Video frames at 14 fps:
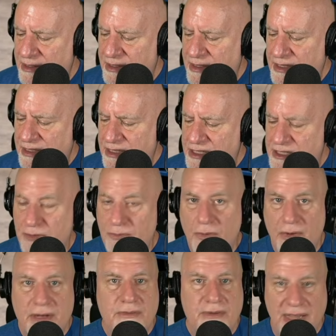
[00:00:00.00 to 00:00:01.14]
ignition
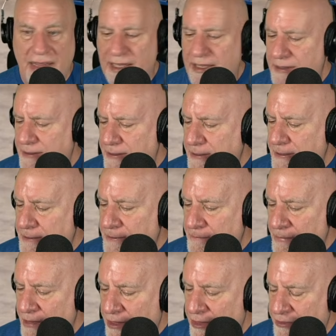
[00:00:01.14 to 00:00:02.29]
1 relay
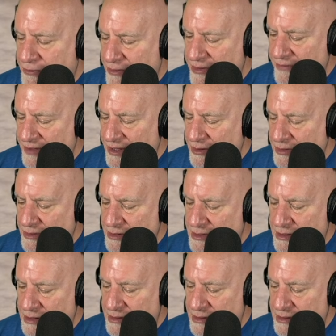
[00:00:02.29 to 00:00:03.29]
through the fuse